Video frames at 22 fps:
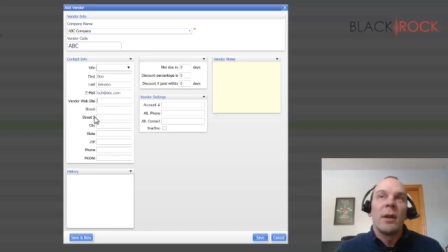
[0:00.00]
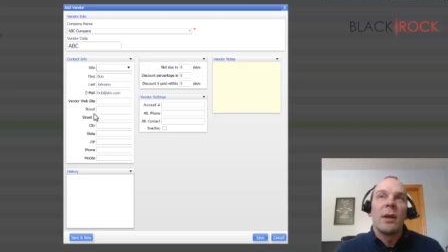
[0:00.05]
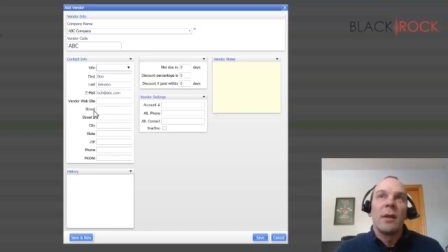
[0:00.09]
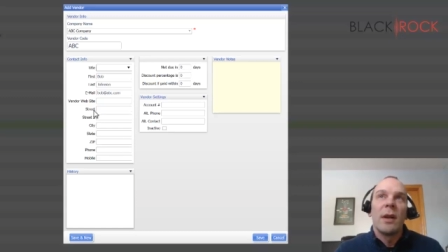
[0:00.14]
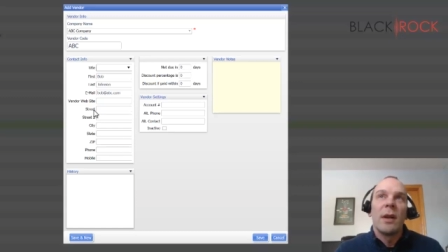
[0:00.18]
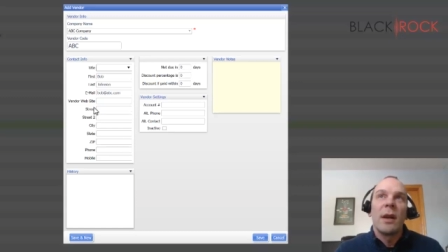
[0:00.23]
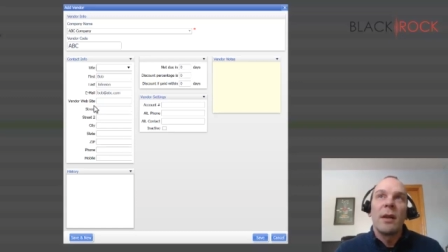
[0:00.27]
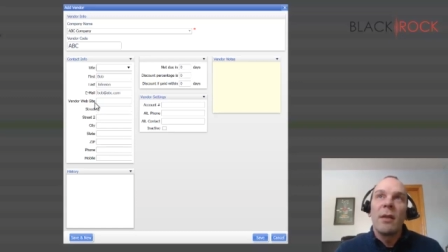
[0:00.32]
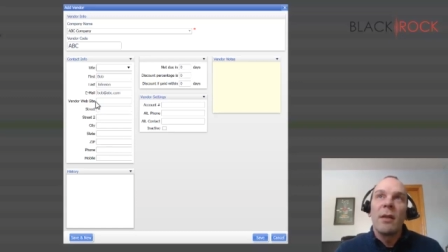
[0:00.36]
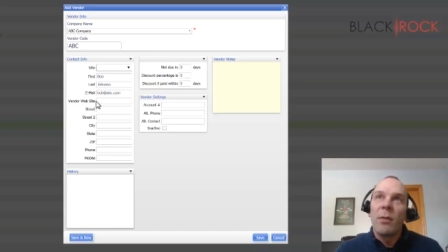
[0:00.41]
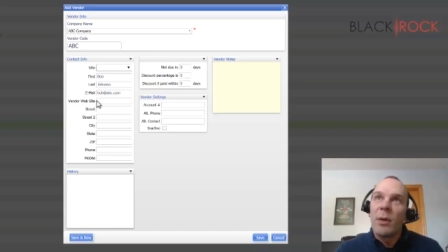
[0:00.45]
a
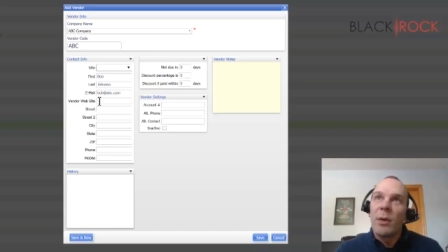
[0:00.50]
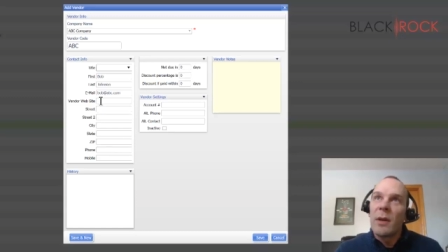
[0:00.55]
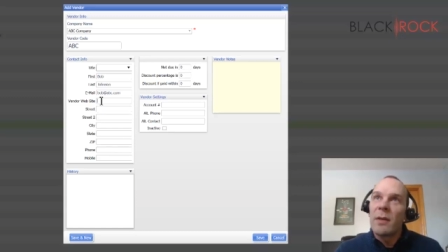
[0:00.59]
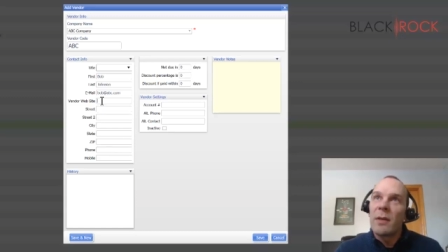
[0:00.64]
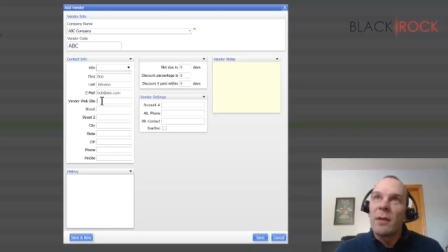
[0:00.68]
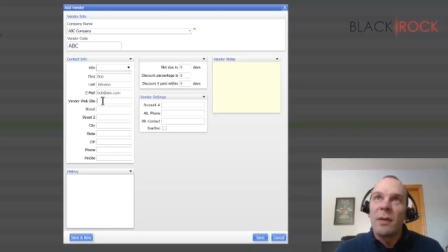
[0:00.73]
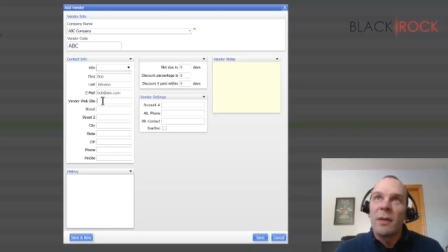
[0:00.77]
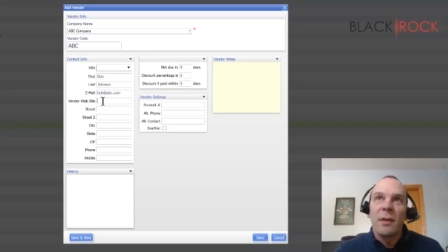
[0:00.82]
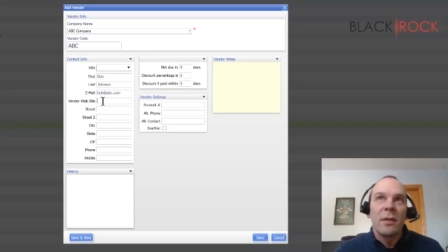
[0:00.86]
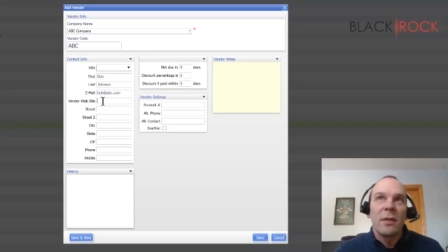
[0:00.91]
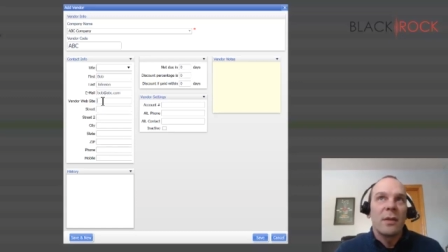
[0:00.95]
lot of the
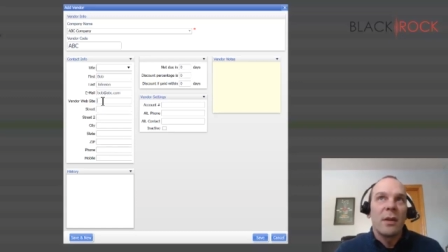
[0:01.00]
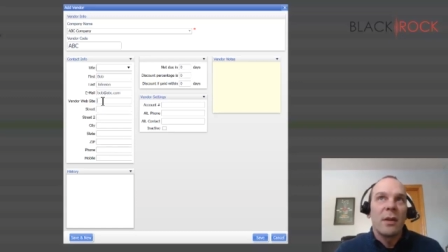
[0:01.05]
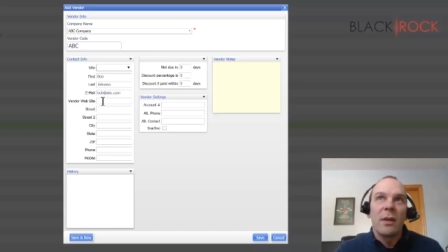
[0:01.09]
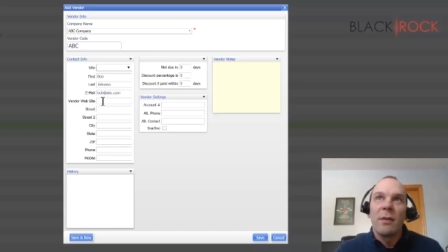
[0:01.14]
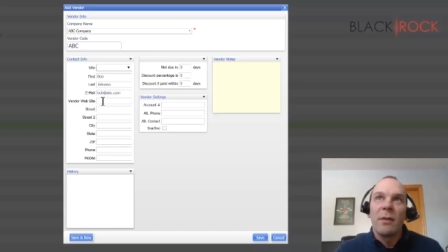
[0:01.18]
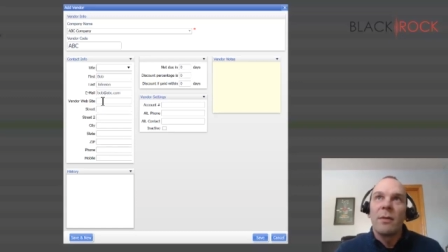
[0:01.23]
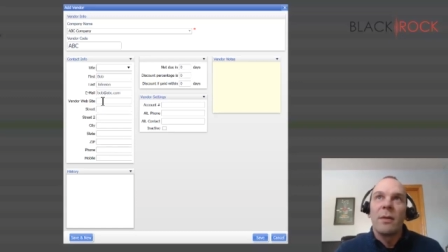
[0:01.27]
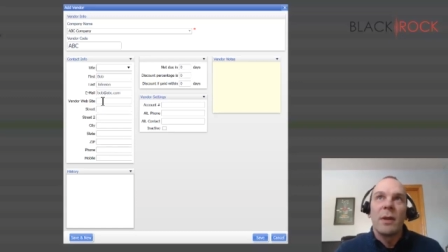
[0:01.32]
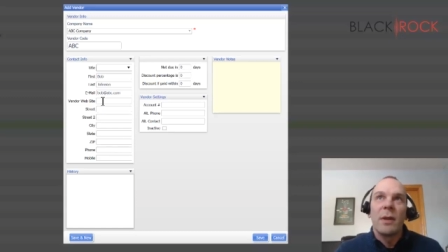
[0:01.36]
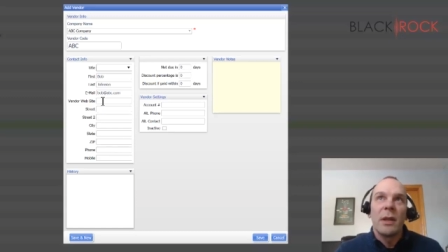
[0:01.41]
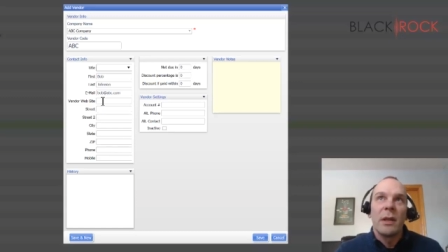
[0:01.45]
rest of this
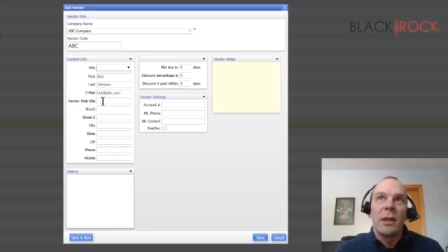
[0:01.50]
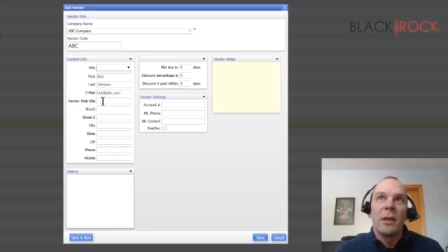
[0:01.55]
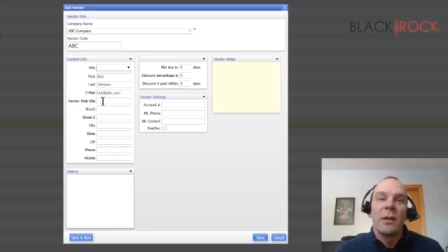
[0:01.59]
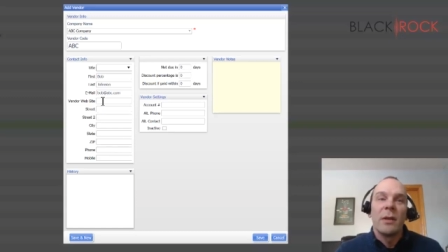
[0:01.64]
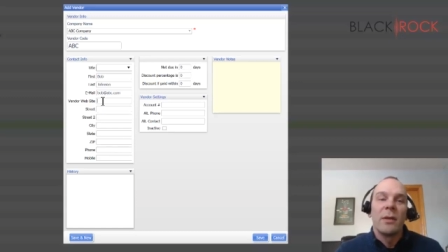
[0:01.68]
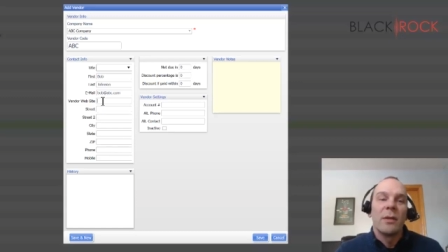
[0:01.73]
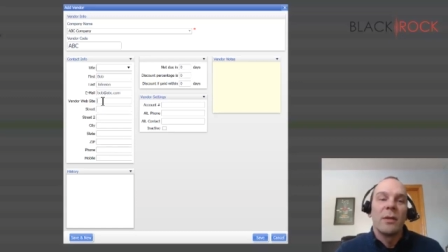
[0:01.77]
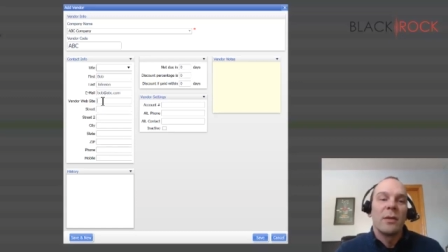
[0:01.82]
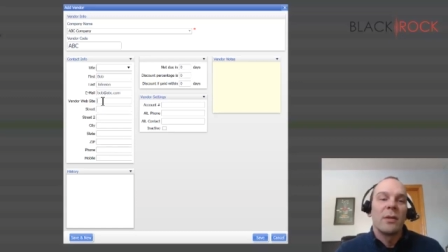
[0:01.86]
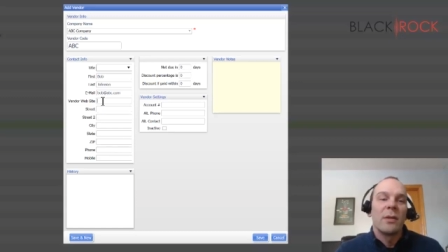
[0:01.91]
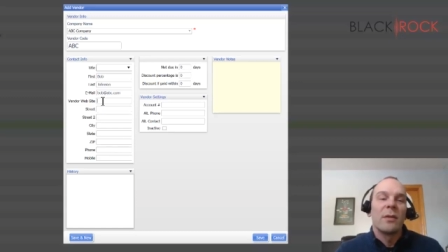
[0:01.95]
stuff
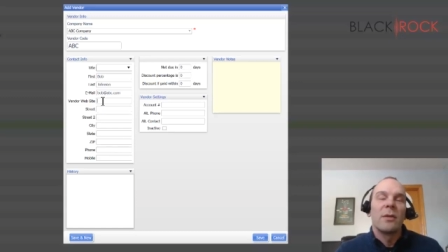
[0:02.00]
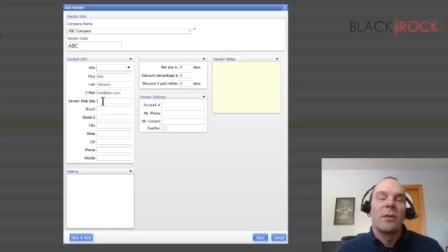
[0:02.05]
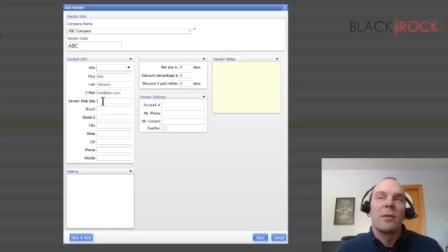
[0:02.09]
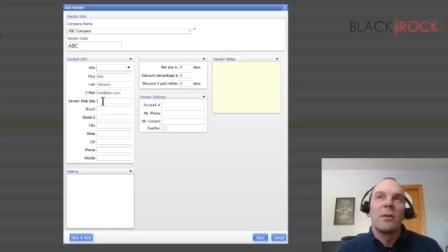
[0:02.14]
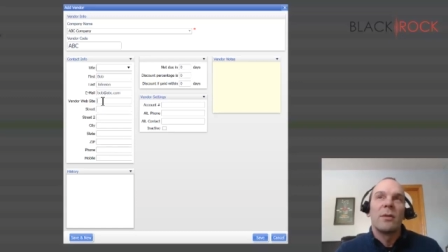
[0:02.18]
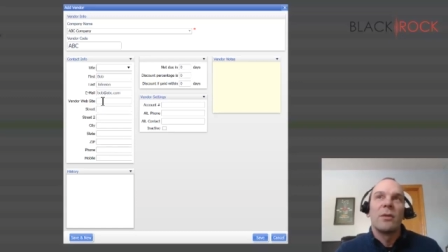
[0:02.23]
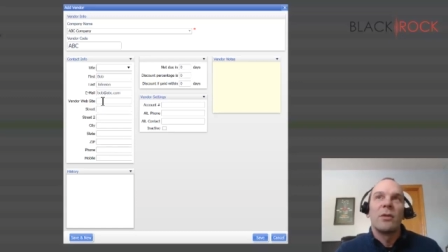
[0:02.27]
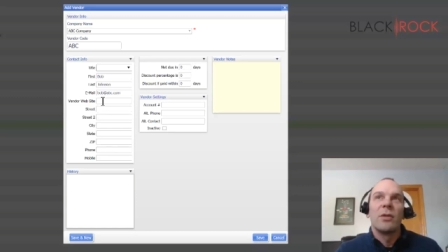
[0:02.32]
is